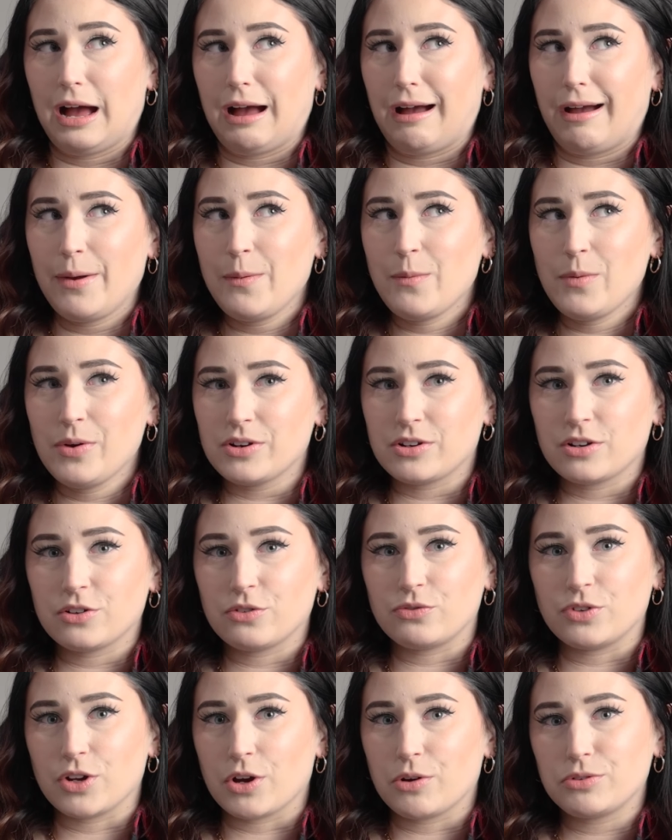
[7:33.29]
I wouldn't
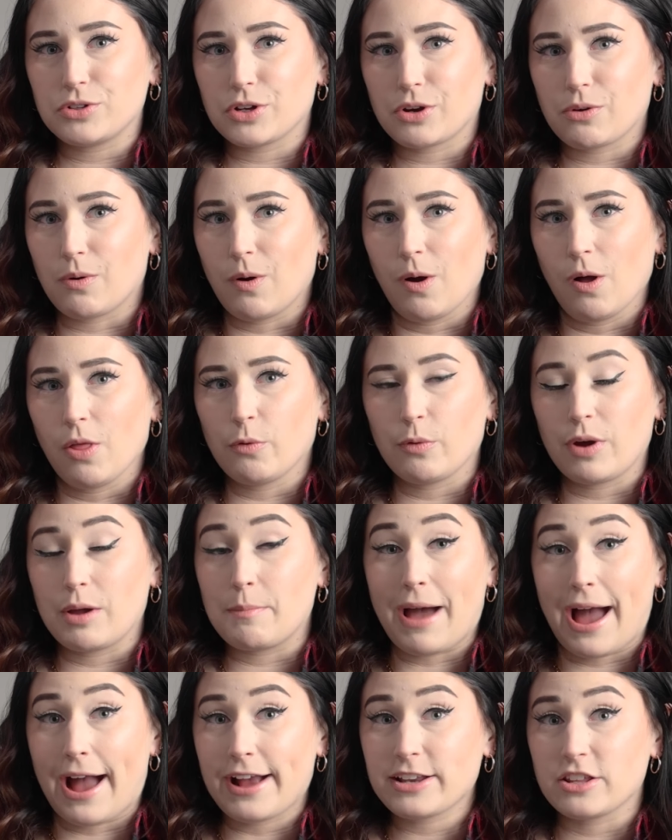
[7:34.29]
have known to go all the way
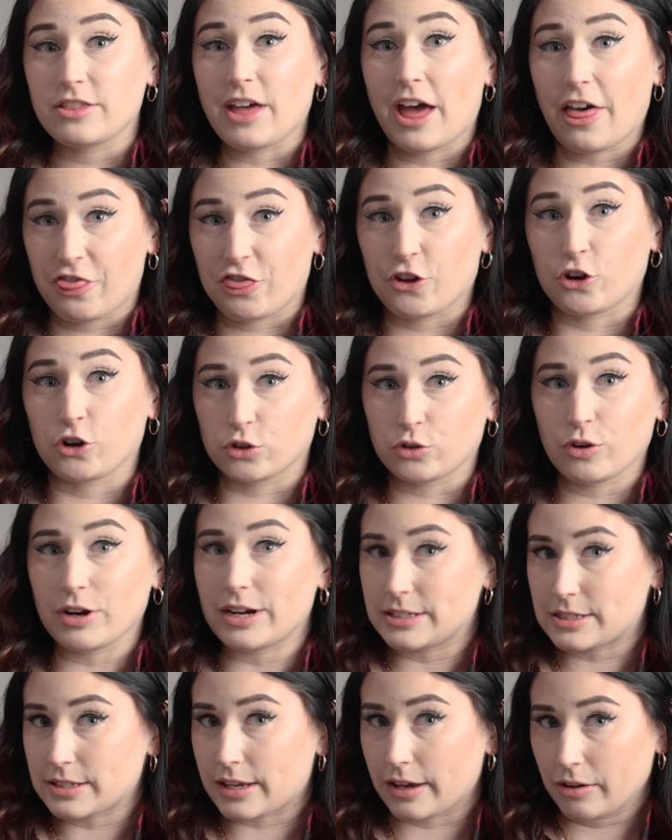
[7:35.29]
back to that third
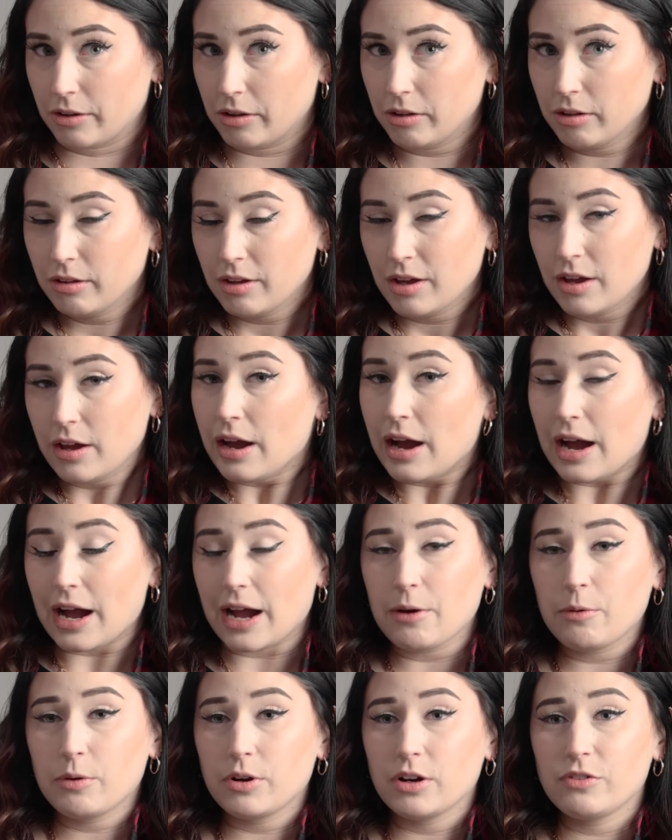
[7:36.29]
grade skill.
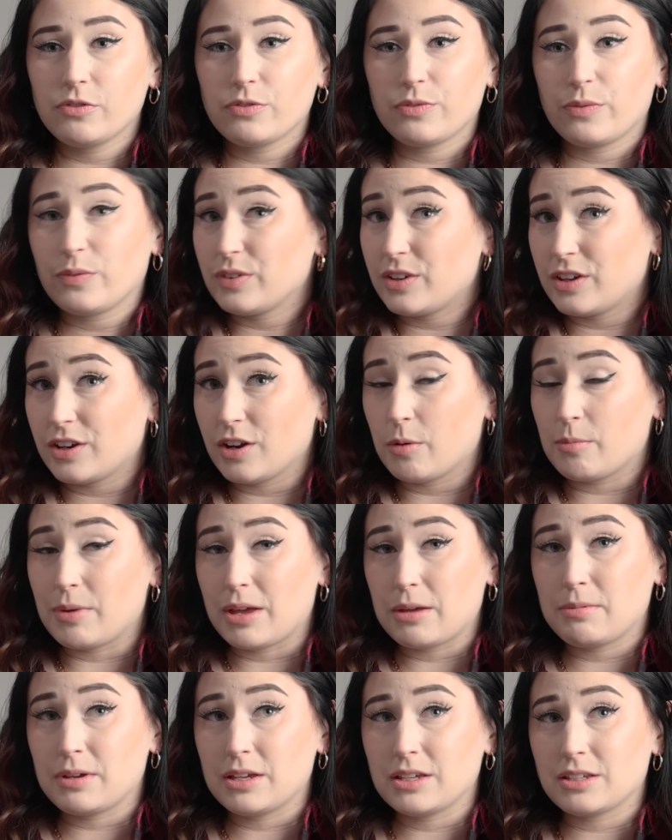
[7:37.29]
I would have, you know,
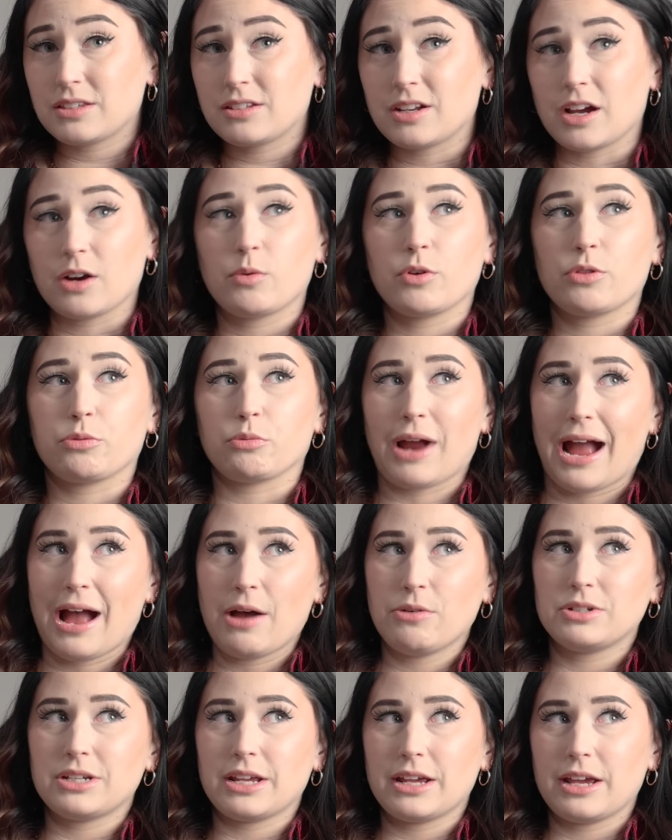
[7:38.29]
maybe stuck with
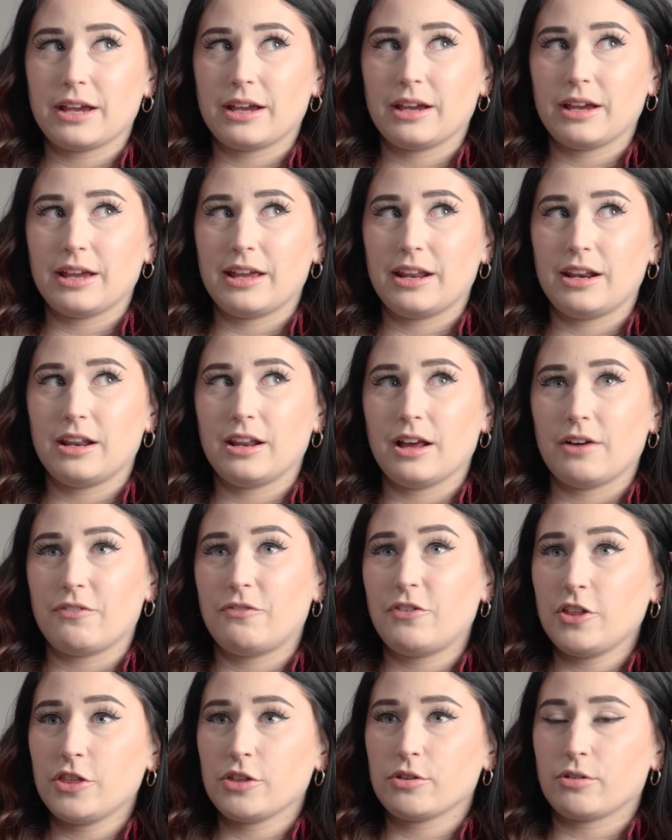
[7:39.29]
rounding in a
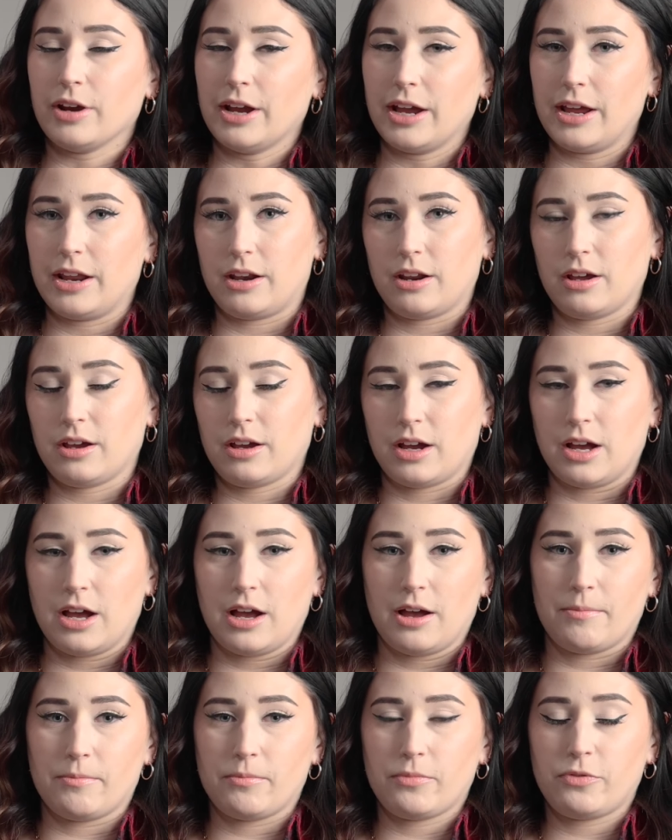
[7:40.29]
fifth grade
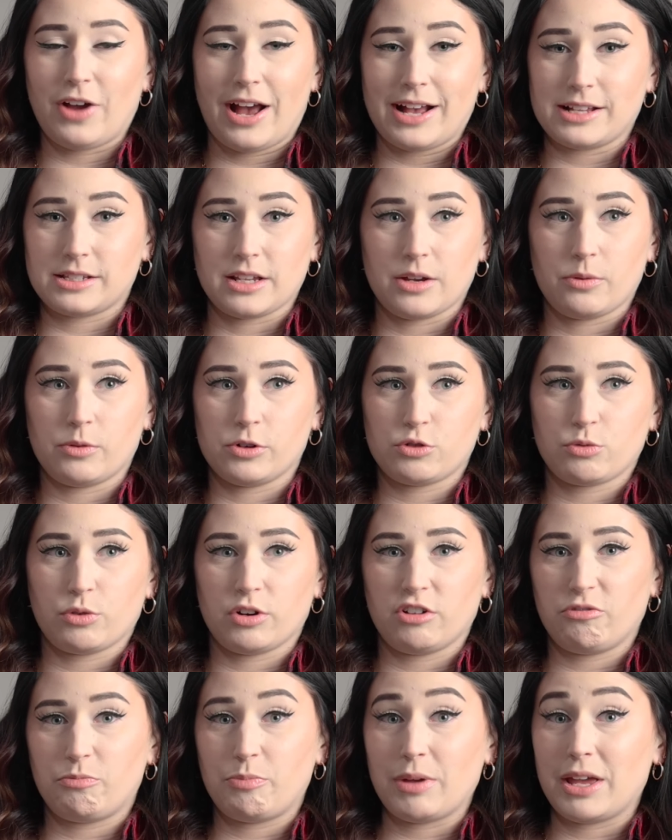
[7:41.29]
facet, which
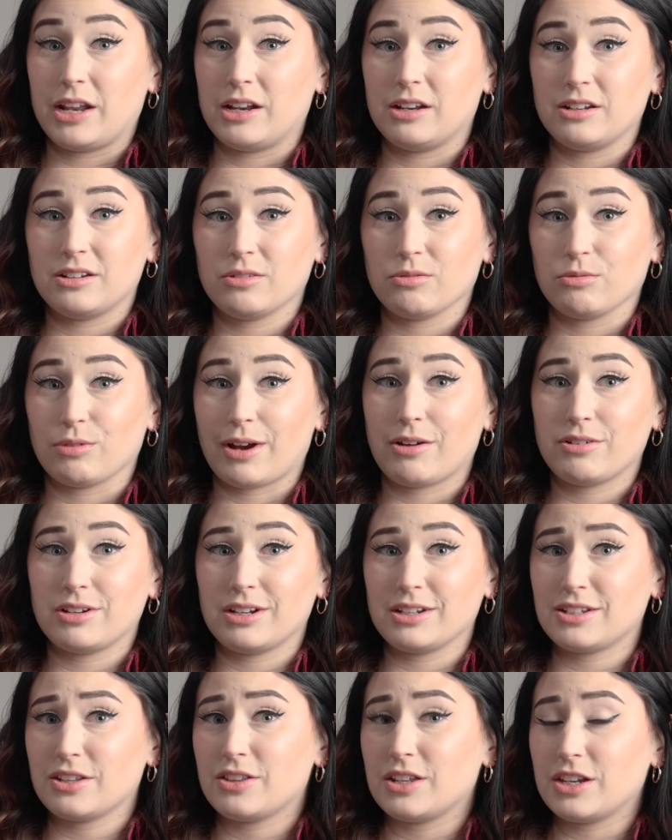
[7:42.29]
would have been
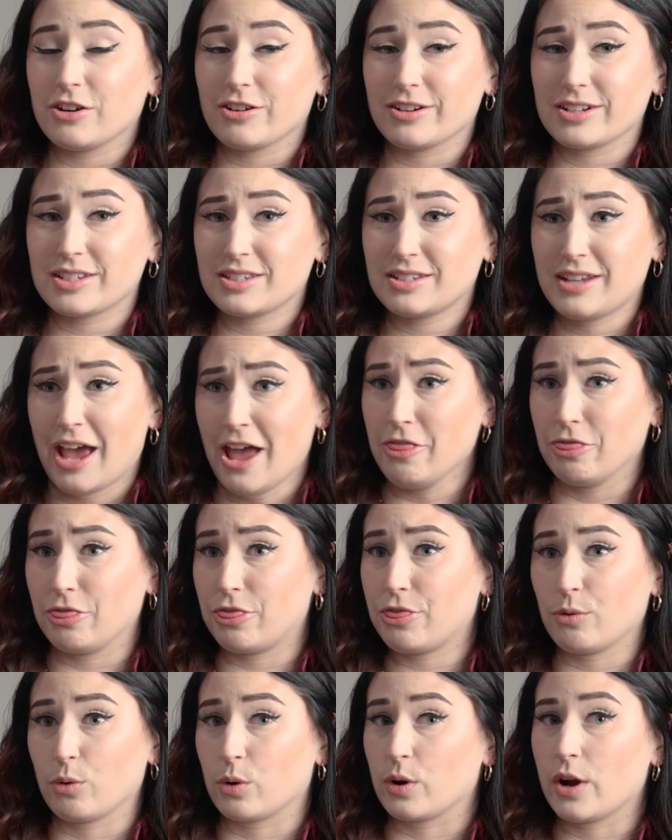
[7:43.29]
rounding to the nearest 10th
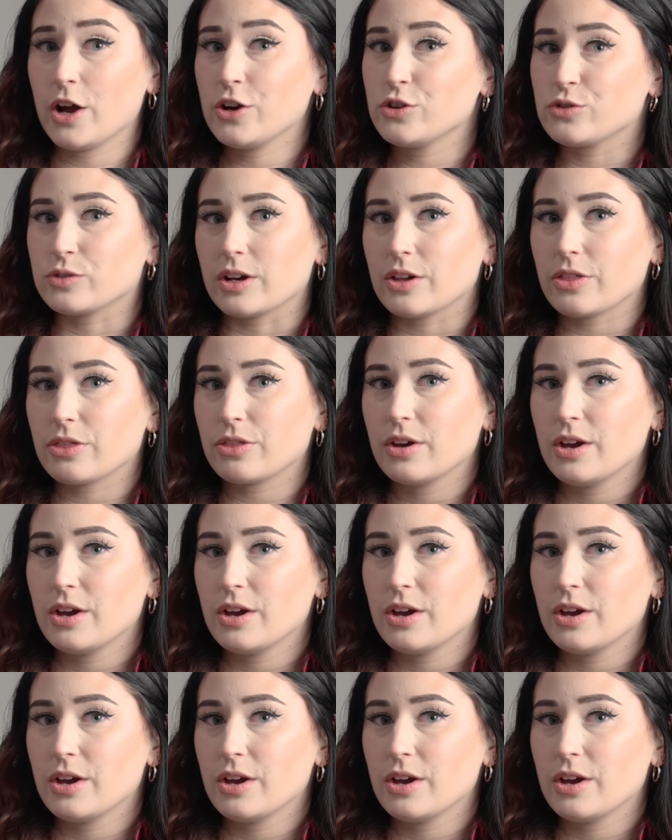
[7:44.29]
or 100th.